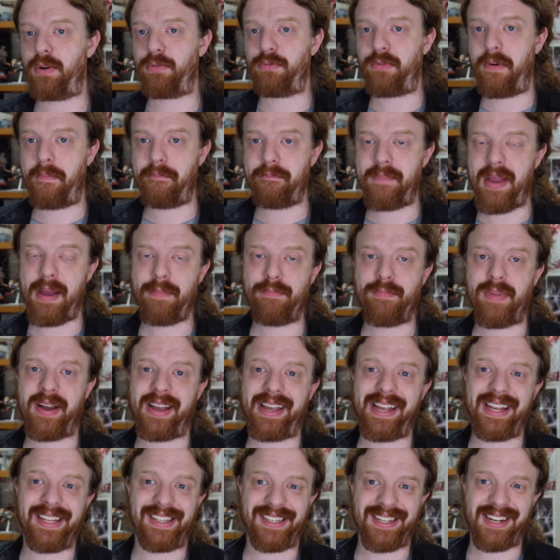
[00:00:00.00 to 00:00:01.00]
But
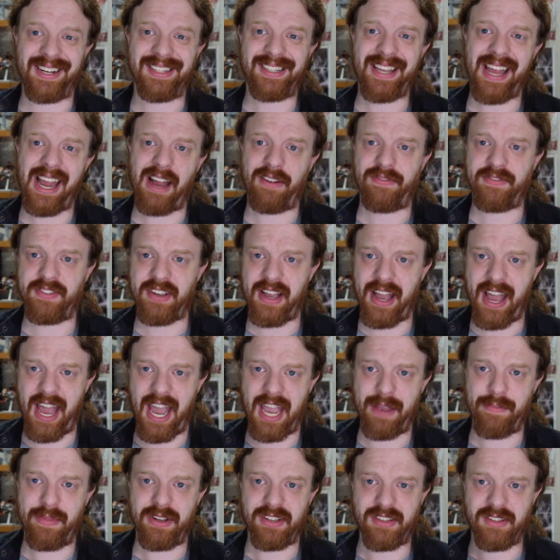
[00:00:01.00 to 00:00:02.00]
remember, it does have to
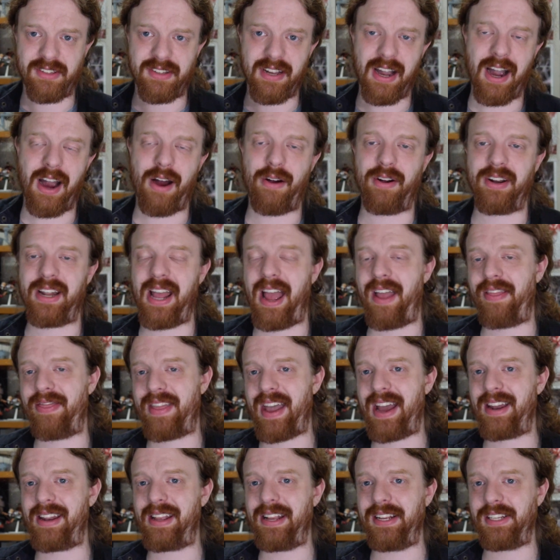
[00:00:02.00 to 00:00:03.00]
aim its turret,
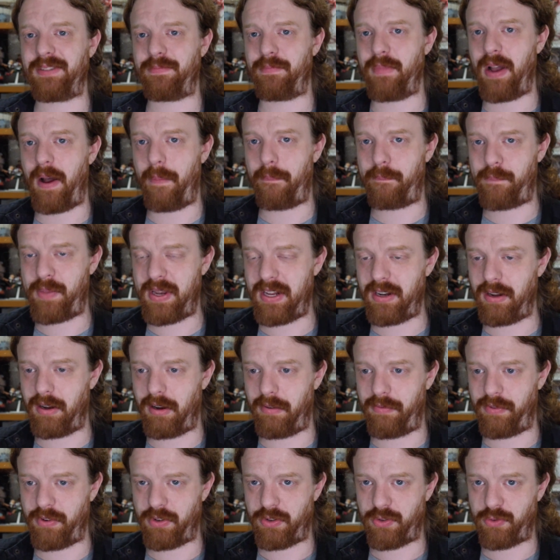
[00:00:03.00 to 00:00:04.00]
and that is a bit
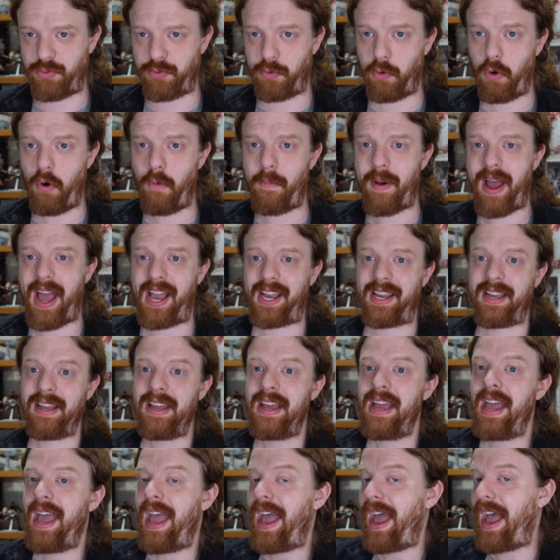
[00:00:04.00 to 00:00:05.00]
of a
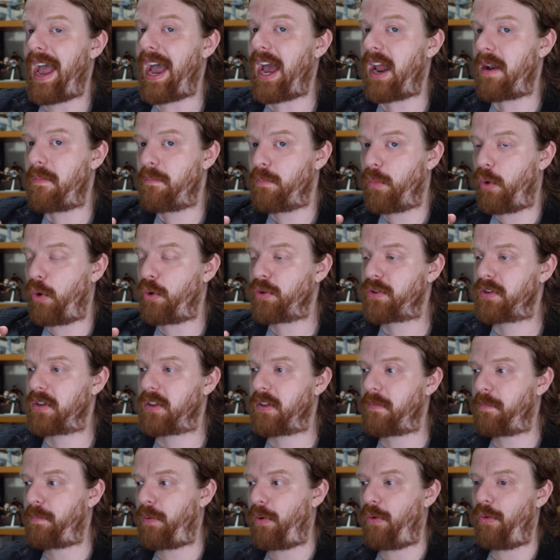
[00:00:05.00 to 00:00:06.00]
drawback. And more
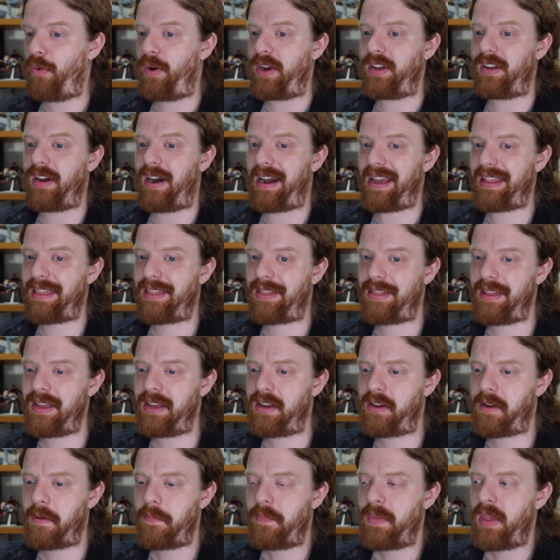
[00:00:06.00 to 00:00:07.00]
to the point, I
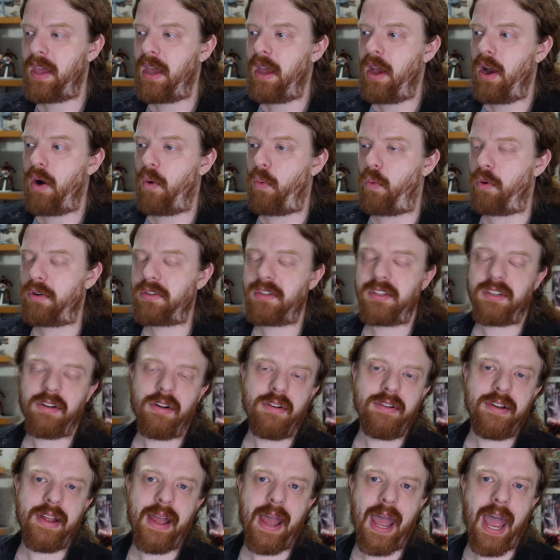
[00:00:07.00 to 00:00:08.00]
think what's
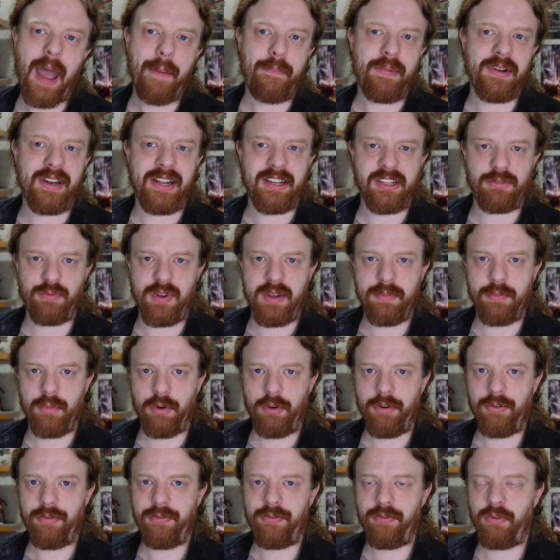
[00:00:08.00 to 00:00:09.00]
going to happen as we
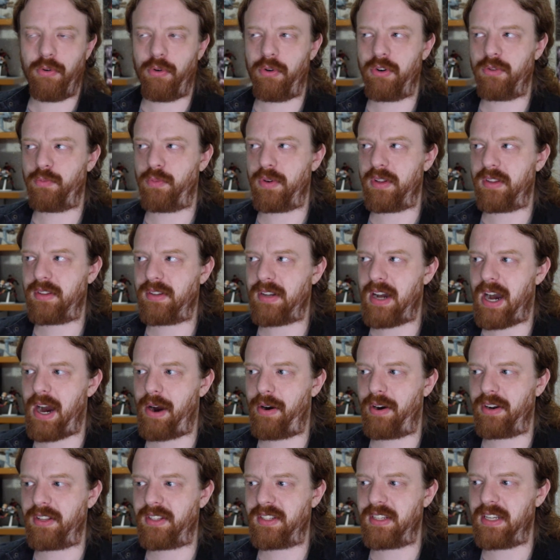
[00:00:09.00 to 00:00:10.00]
move forward with
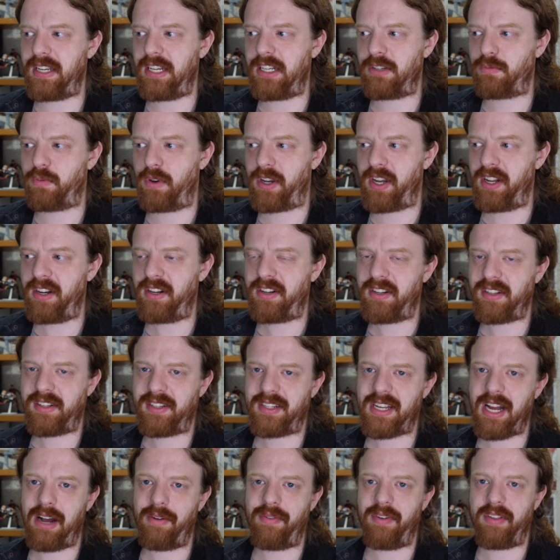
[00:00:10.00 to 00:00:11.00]
turrets is we're going to
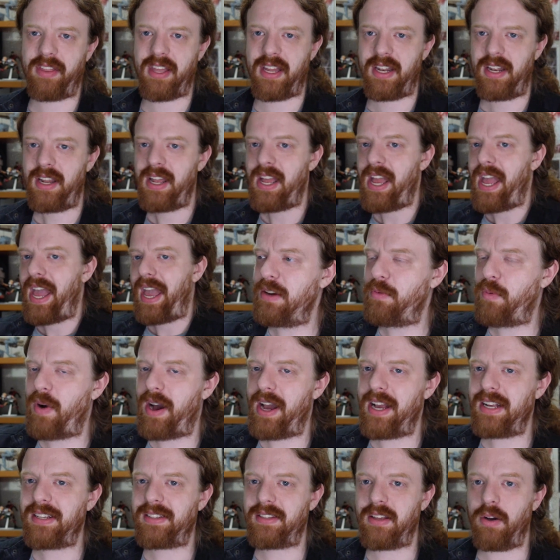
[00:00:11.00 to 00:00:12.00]
discover that any
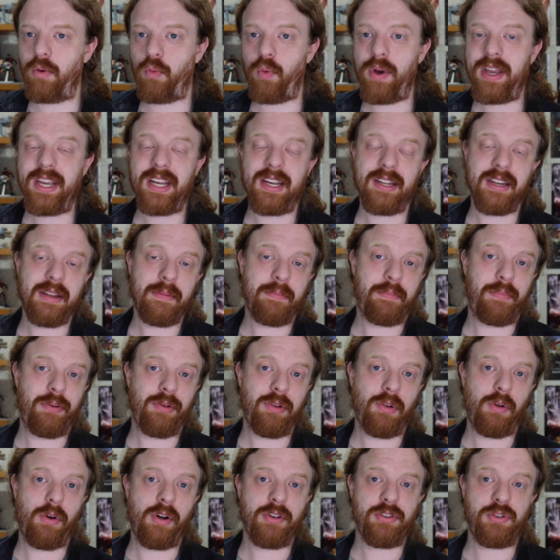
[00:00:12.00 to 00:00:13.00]
ways that we can
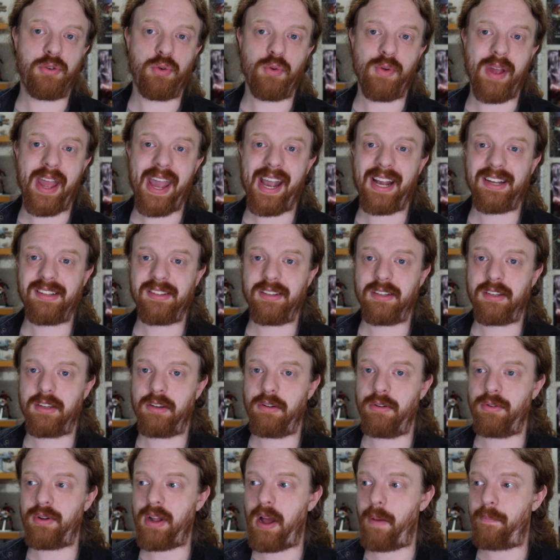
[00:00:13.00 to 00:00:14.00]
employ to
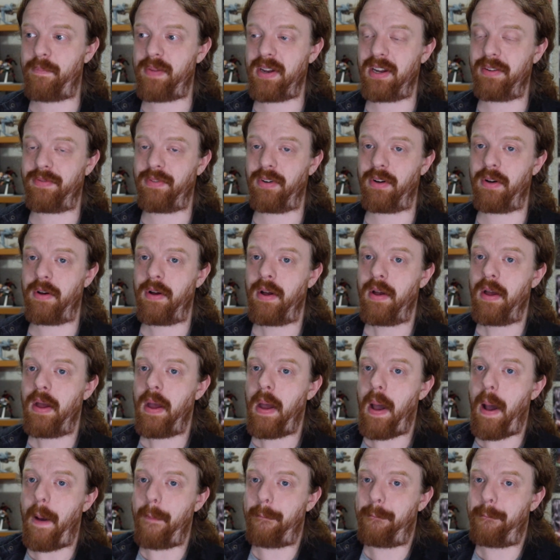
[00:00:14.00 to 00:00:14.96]
execute a bit of a